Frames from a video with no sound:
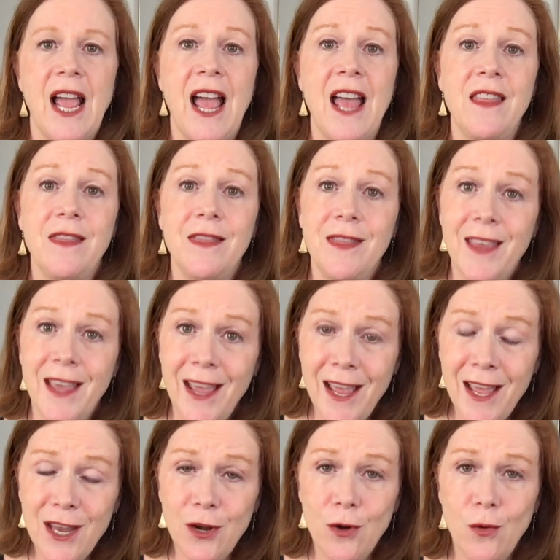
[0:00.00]
And
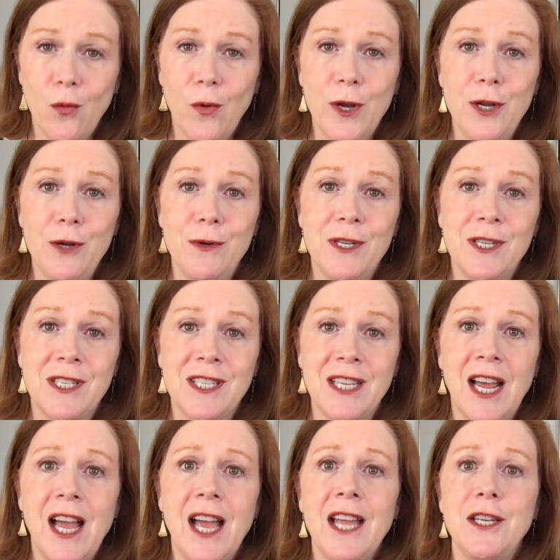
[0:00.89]
then, when you
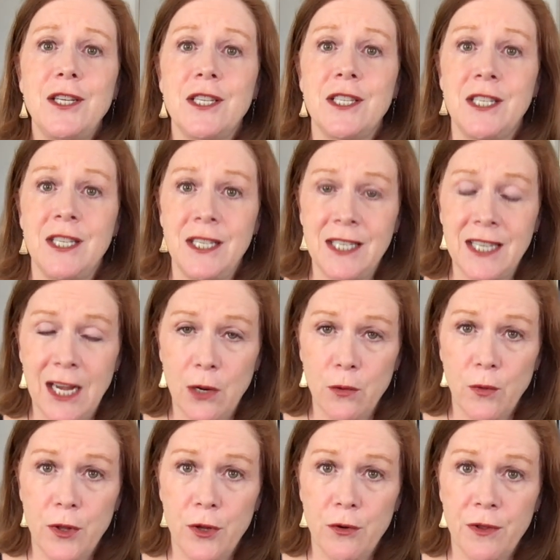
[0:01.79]
decide to sit
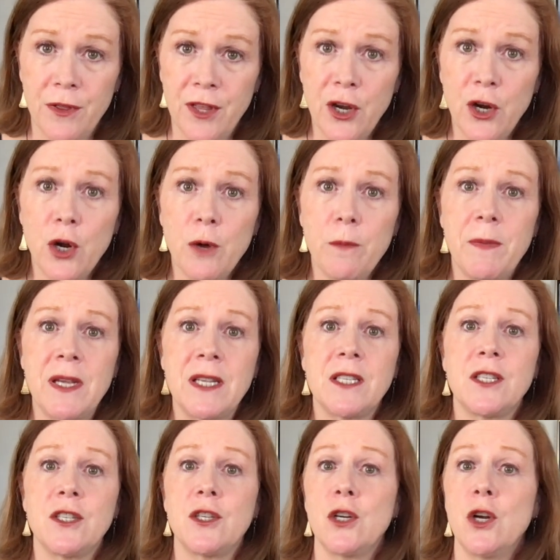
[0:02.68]
down with your
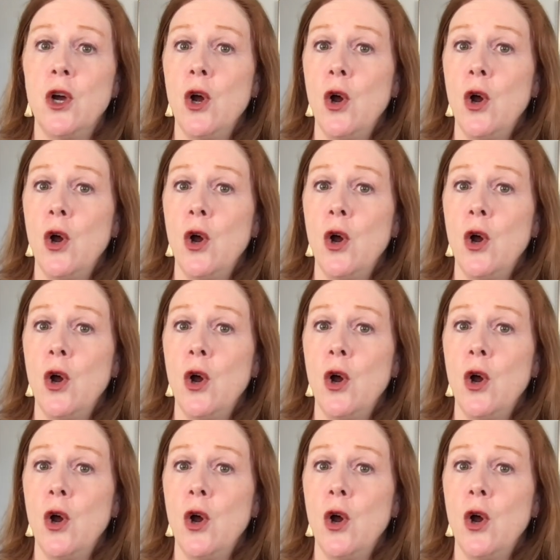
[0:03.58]
therapist